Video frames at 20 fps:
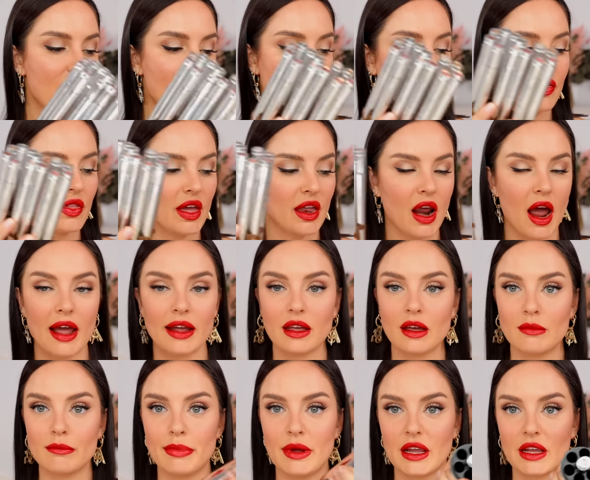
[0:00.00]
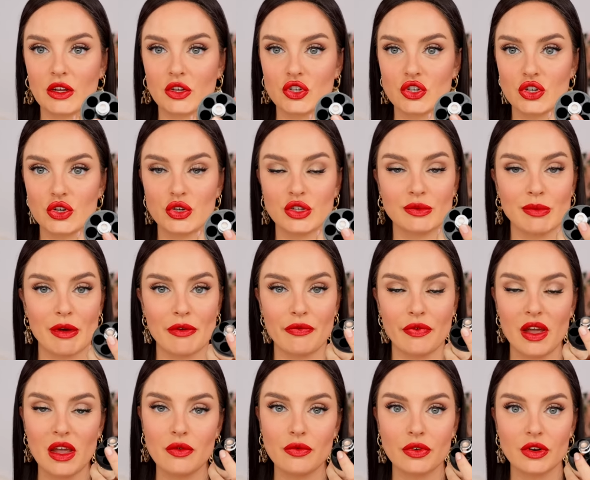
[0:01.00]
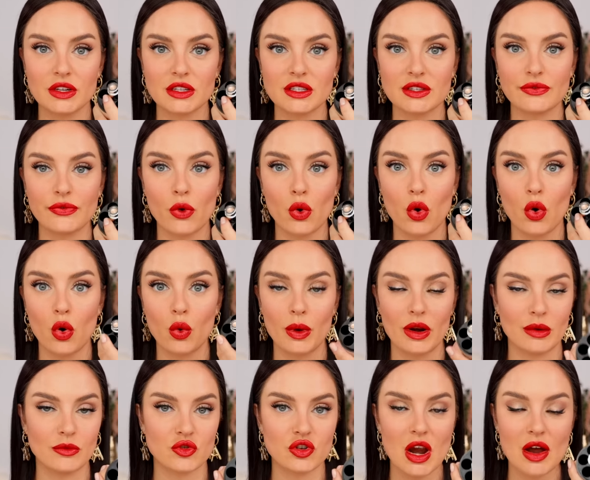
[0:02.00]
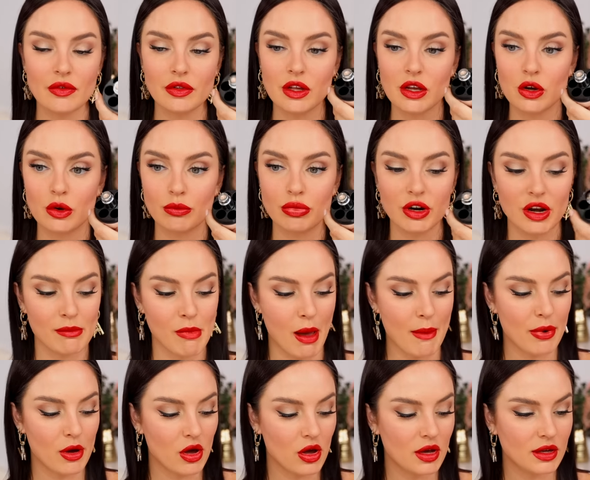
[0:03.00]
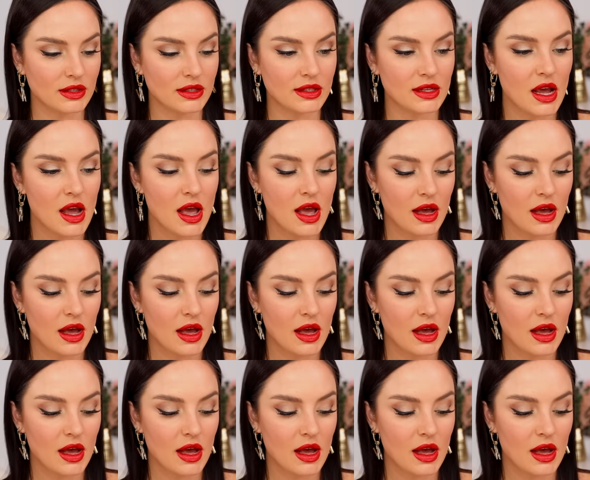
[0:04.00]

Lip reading: And then I can pick and choose my favorites for when I'm traveling or put in my purse.